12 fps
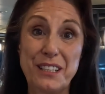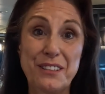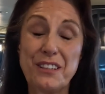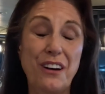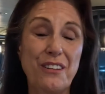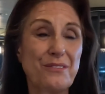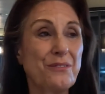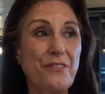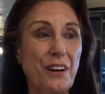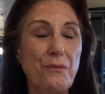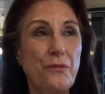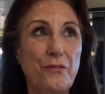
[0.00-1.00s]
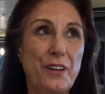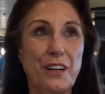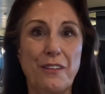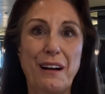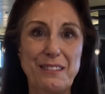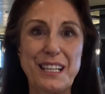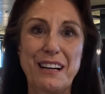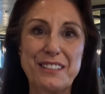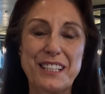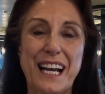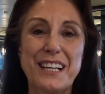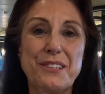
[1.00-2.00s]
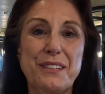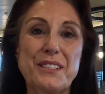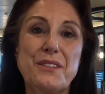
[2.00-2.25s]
You can't figure out how to get to it.